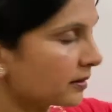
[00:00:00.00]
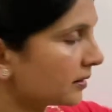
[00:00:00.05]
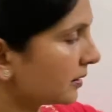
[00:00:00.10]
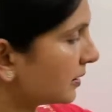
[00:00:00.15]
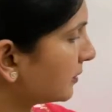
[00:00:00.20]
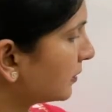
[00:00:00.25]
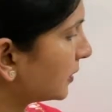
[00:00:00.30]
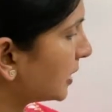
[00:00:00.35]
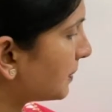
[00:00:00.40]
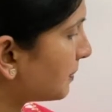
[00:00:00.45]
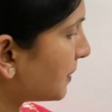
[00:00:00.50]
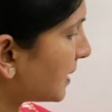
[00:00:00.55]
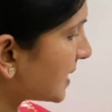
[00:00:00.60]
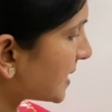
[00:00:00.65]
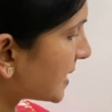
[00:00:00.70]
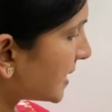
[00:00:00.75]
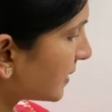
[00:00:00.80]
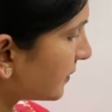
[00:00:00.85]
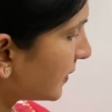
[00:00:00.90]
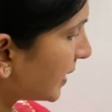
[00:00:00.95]
We are
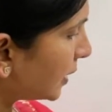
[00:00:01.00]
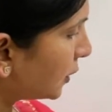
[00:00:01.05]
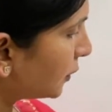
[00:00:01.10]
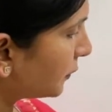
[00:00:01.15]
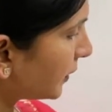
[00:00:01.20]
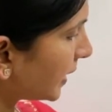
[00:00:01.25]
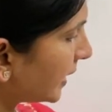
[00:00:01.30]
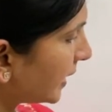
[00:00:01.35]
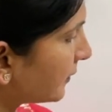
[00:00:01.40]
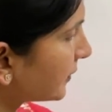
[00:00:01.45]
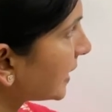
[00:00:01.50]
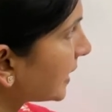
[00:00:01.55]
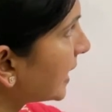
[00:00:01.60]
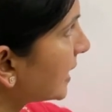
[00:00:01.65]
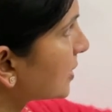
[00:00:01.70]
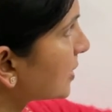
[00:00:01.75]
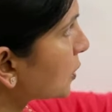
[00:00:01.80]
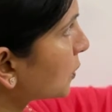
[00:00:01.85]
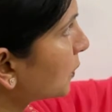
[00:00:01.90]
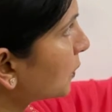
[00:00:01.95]
passing value 5,
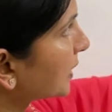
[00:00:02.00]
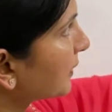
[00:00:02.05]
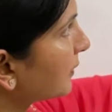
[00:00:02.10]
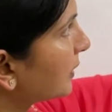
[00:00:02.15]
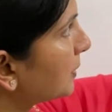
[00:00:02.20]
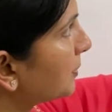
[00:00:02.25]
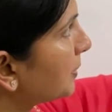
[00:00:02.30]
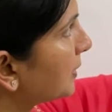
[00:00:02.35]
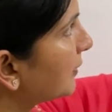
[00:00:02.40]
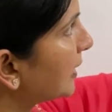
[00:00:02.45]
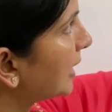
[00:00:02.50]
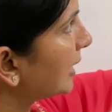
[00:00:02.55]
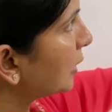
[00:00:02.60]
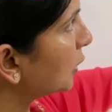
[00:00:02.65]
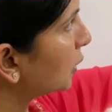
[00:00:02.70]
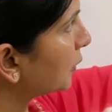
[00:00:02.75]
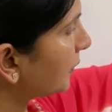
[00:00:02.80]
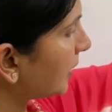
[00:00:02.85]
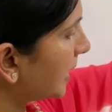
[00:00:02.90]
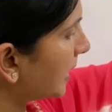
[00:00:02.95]
10. So what will be
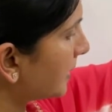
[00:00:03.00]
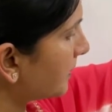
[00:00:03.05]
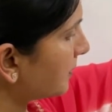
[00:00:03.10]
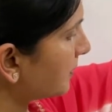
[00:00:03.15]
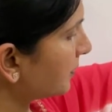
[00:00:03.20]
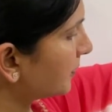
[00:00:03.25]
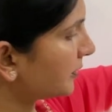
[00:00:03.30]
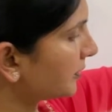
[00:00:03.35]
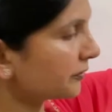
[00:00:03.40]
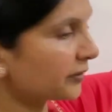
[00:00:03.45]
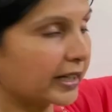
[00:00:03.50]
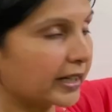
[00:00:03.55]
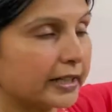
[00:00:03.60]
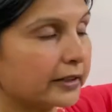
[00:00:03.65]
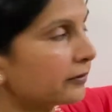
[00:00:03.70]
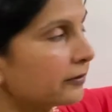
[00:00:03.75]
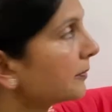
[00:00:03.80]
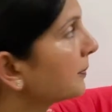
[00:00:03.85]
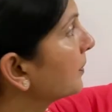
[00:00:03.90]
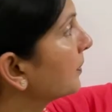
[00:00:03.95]
value of m?
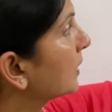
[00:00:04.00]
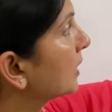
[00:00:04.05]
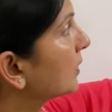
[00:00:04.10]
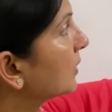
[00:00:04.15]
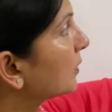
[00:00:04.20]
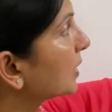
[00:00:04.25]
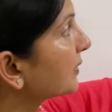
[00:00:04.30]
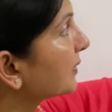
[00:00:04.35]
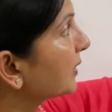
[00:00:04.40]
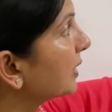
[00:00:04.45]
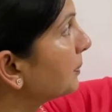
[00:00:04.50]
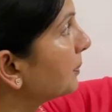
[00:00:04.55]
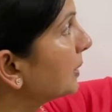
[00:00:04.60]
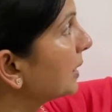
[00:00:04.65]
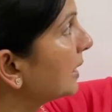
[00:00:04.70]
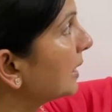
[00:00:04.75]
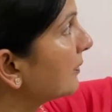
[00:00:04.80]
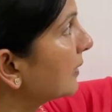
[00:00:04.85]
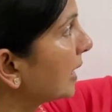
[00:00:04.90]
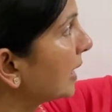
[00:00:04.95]
5. What will
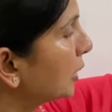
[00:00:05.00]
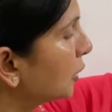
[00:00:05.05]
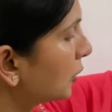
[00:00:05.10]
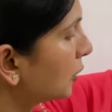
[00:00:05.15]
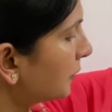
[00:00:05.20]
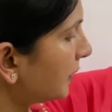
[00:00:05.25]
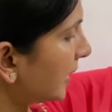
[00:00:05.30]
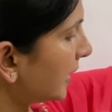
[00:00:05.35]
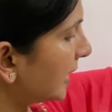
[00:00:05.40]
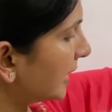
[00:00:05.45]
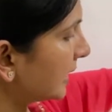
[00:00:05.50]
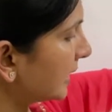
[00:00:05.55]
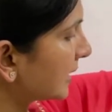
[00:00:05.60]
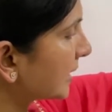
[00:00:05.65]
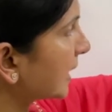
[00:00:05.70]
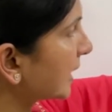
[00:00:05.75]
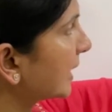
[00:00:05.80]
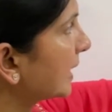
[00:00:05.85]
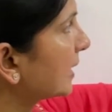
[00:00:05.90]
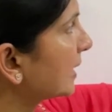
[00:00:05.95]
be value of n?
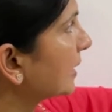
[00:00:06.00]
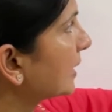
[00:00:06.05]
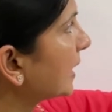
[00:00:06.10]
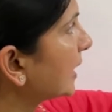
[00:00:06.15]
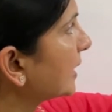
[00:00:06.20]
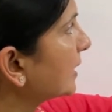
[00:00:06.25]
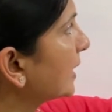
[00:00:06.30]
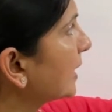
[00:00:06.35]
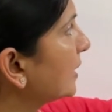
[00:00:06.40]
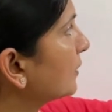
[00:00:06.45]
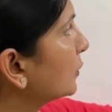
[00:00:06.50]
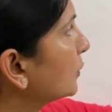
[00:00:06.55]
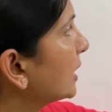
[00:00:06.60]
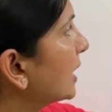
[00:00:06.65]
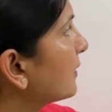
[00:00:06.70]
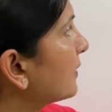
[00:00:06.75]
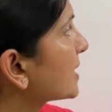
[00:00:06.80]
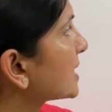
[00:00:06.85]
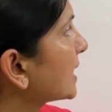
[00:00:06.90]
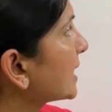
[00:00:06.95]
10. And then we
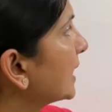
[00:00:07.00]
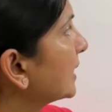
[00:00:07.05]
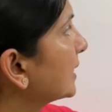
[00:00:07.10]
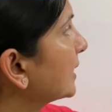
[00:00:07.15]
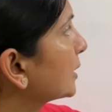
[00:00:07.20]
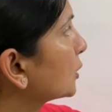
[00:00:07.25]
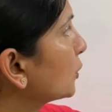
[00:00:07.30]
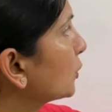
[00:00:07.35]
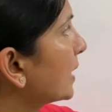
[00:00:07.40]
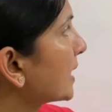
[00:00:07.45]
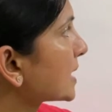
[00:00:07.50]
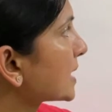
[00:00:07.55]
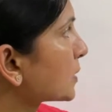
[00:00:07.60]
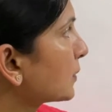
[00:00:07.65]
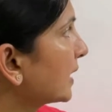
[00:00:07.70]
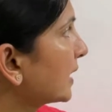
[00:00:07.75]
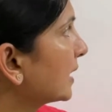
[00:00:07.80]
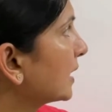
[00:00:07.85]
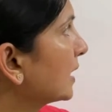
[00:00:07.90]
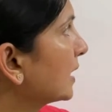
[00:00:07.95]
have assigned into x,
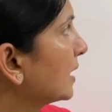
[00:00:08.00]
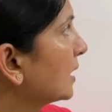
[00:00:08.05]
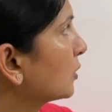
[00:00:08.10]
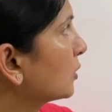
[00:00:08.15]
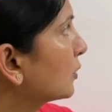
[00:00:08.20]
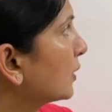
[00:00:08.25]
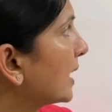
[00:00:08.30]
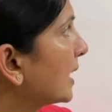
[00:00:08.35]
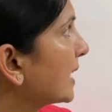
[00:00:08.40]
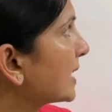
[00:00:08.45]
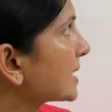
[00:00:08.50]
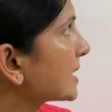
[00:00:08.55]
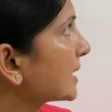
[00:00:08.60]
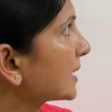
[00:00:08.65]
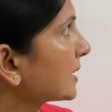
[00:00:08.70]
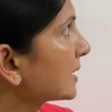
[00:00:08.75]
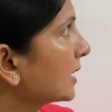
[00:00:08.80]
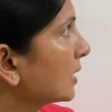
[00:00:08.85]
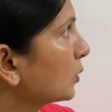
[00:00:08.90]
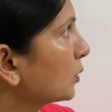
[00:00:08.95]
y. So x
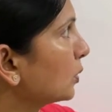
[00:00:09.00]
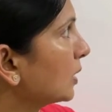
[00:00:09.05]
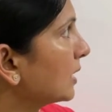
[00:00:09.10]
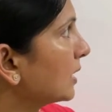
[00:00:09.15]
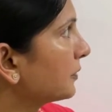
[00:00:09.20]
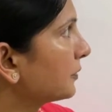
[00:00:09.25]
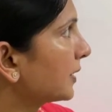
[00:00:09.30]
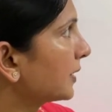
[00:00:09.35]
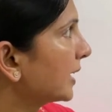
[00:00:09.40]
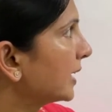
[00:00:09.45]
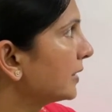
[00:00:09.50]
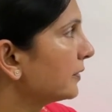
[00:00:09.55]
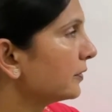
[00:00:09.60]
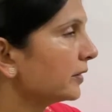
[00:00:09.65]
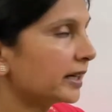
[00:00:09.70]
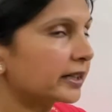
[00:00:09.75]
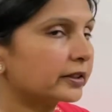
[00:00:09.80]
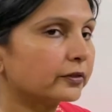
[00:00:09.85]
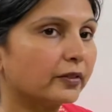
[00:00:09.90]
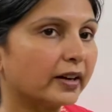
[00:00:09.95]
kitna hua? 5
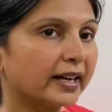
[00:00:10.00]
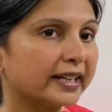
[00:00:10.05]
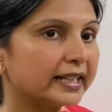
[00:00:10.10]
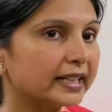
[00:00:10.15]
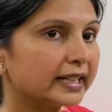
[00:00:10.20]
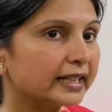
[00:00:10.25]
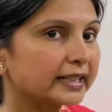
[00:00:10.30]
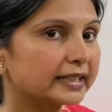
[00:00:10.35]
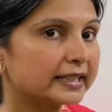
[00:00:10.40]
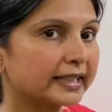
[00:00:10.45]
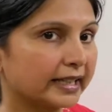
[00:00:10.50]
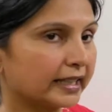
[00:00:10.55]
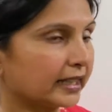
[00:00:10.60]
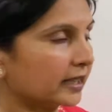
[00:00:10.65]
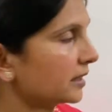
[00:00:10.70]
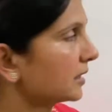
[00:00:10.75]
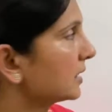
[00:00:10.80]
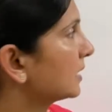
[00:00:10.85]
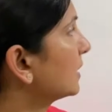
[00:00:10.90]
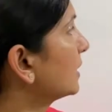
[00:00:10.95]
and y 10.